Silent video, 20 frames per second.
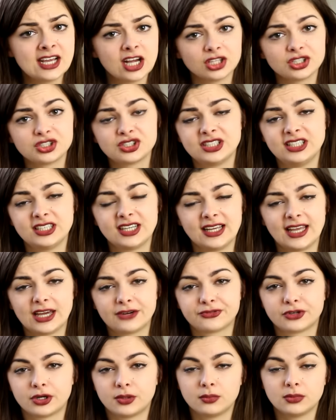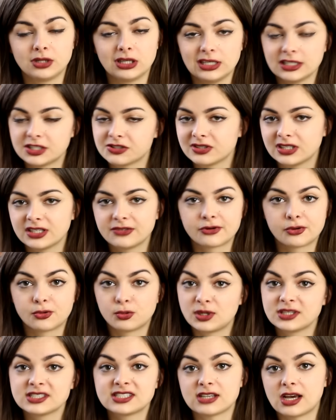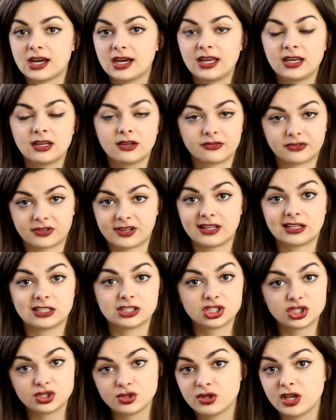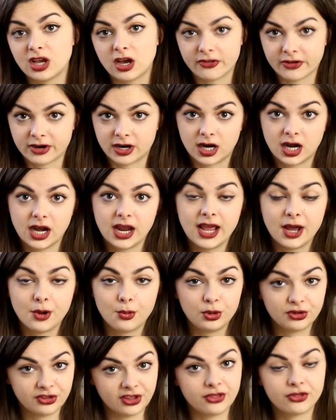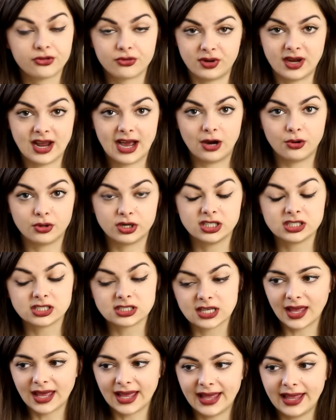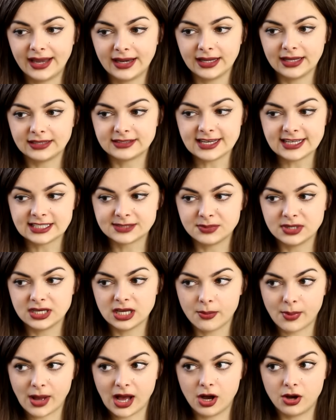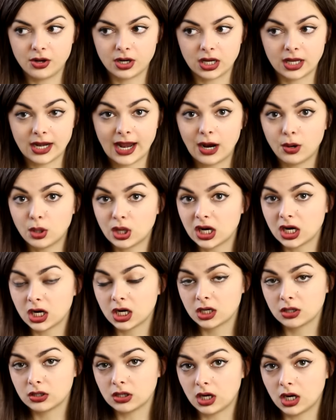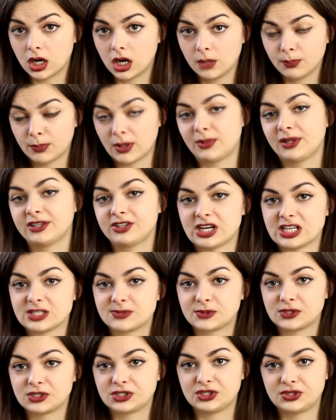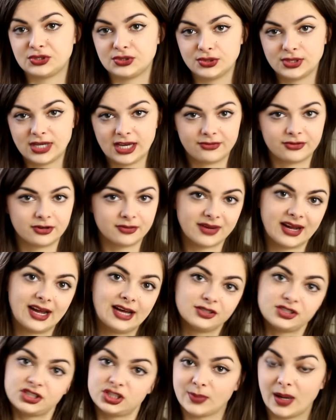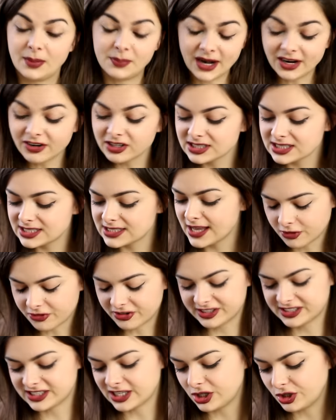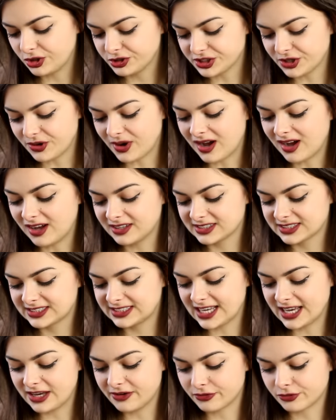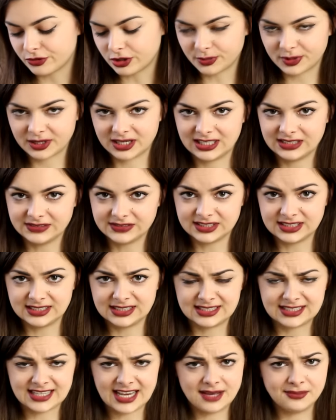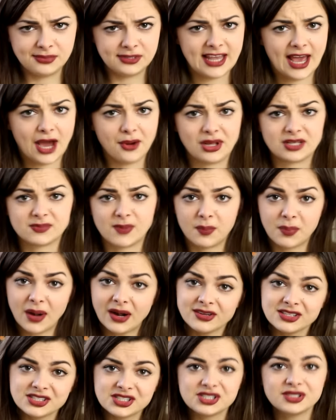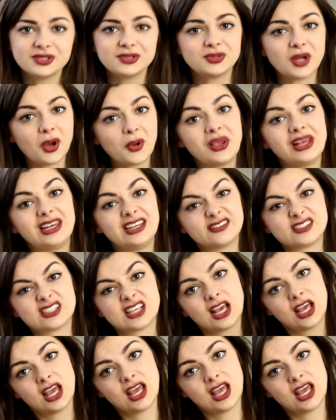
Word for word: country. You can get from literally from one side of the Netherlands to the other within three hours. And it takes me about an hour on public transport to get from my house to my parents. Krisa also asks if Robert lives in the same town as my parents do. No, he lives